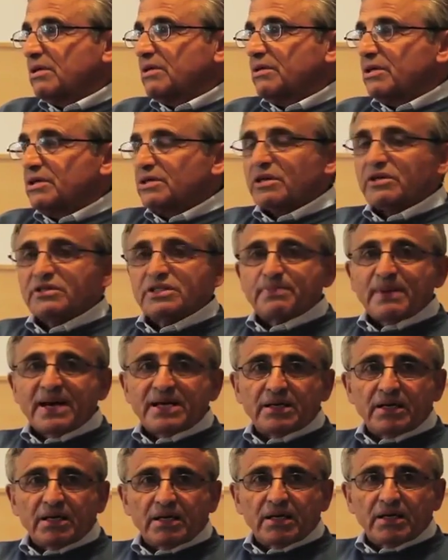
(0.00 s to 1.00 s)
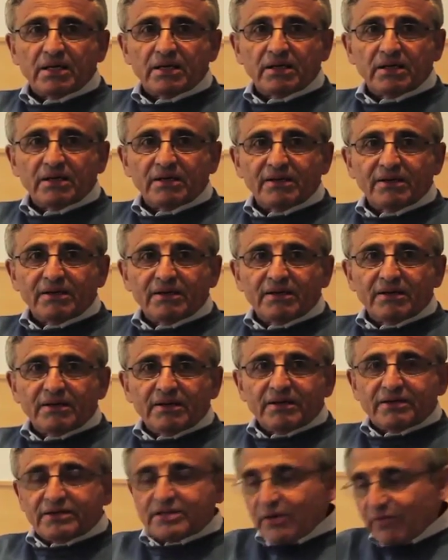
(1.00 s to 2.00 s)
that are spending it.
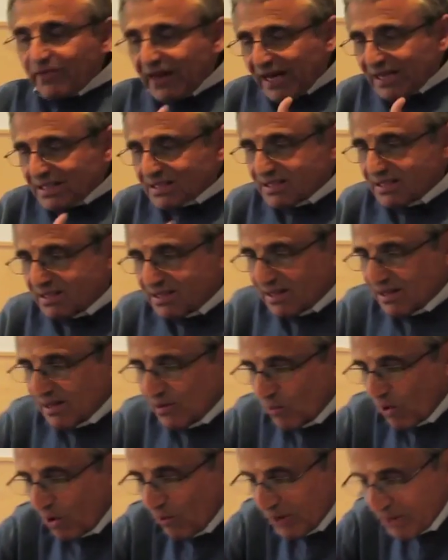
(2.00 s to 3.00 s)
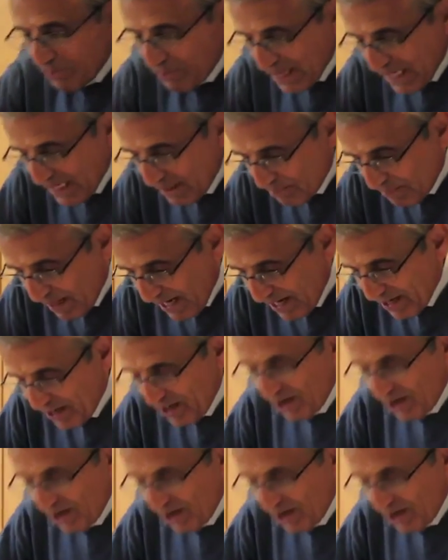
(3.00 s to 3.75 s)
So that's what we mean by an